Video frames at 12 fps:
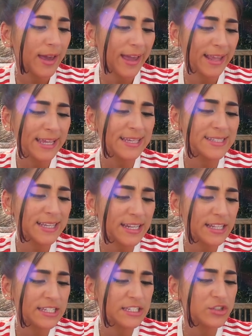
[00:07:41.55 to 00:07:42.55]
and he said,
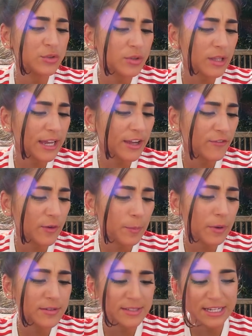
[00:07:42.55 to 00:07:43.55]
did you like
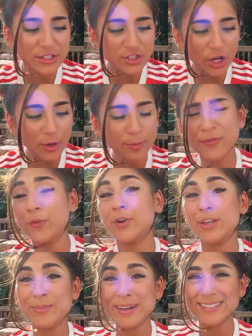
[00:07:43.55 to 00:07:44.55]
football slash soccer before
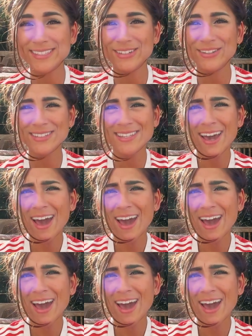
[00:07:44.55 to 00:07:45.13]
you met Skills?